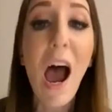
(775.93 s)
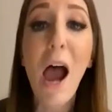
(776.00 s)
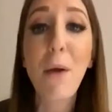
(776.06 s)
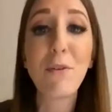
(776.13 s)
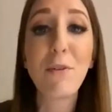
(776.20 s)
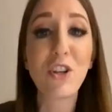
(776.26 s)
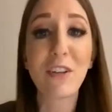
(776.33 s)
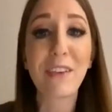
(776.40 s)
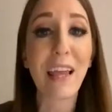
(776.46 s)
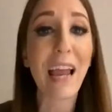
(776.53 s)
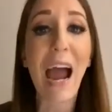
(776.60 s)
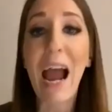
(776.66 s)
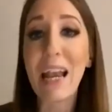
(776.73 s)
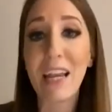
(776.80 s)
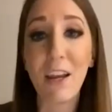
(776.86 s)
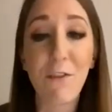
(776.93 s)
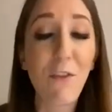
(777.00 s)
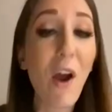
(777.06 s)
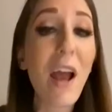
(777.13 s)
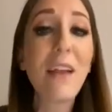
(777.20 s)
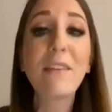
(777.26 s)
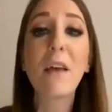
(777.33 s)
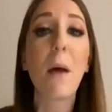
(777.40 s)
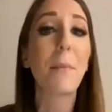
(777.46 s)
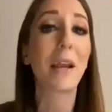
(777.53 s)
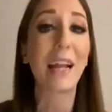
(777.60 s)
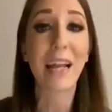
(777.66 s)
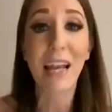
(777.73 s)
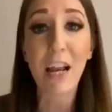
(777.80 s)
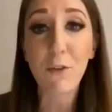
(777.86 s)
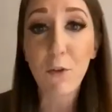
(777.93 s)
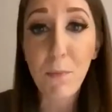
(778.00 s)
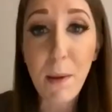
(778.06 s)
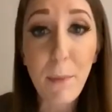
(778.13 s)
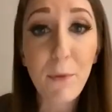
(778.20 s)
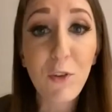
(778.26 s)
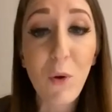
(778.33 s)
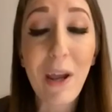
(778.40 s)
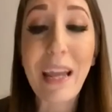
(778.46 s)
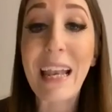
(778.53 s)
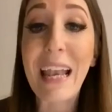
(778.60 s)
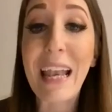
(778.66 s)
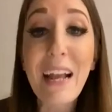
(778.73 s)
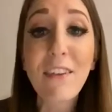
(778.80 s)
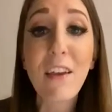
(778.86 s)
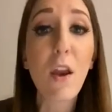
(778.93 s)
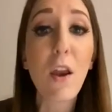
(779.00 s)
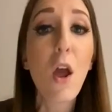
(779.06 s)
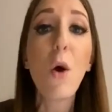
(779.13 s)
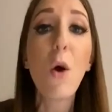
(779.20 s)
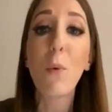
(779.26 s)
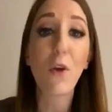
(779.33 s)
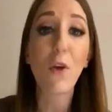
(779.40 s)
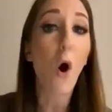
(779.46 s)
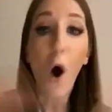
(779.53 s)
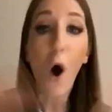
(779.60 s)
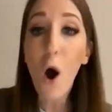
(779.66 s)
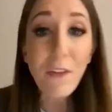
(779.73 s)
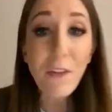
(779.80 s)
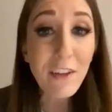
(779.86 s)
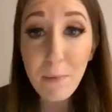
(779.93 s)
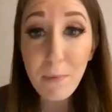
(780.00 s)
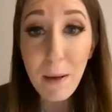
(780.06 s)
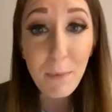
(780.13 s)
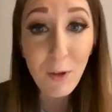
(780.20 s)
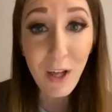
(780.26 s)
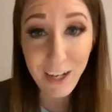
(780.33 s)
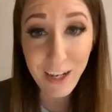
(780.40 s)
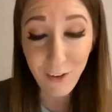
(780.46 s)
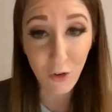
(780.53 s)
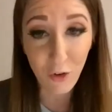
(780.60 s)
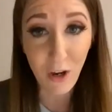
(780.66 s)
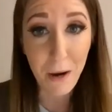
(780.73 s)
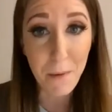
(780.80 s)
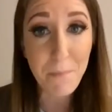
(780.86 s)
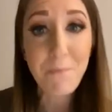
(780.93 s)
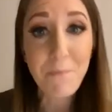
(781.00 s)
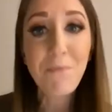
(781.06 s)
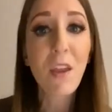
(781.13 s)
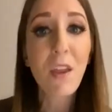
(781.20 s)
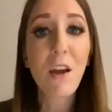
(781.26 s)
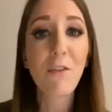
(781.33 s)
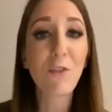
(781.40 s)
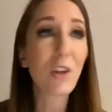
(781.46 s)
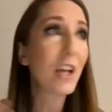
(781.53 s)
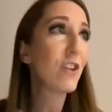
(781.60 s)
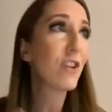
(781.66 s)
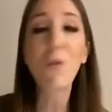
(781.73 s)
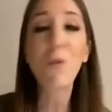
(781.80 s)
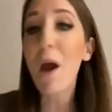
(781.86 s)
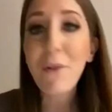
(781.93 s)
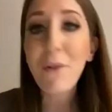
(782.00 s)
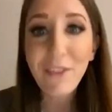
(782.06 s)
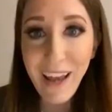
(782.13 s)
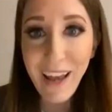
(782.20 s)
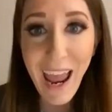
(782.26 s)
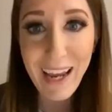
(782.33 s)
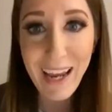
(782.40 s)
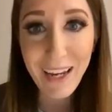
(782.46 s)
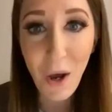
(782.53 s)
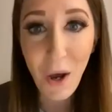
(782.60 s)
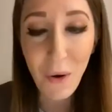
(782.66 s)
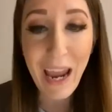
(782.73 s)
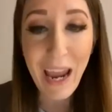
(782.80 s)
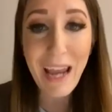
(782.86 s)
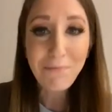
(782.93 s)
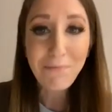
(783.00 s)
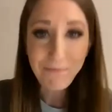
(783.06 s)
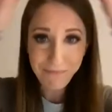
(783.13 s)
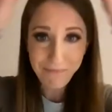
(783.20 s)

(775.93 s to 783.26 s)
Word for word: I was just like, I need friends. I'm going to connect with people. So I connected with all these people on Instagram for like two hours a day. Okay.